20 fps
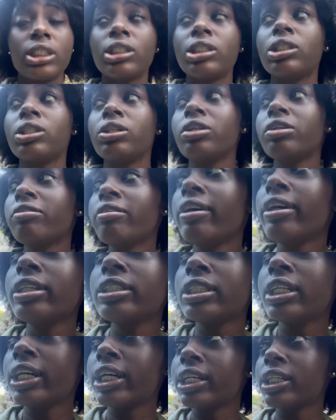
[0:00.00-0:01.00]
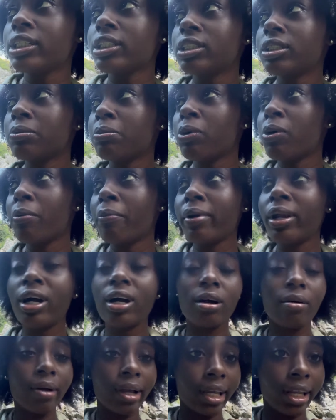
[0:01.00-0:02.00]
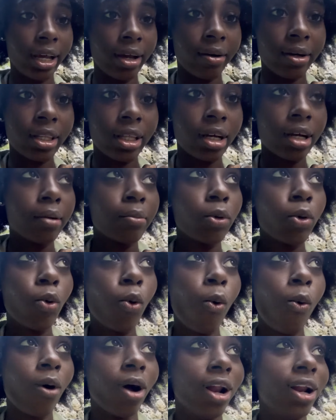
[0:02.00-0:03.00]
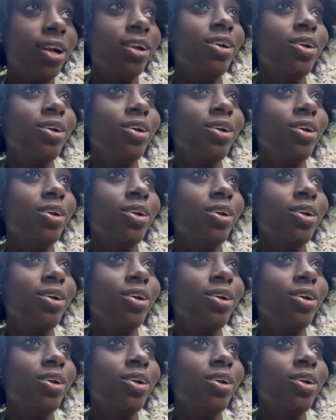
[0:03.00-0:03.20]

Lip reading: the river is nice, but I'm not going to work in my water.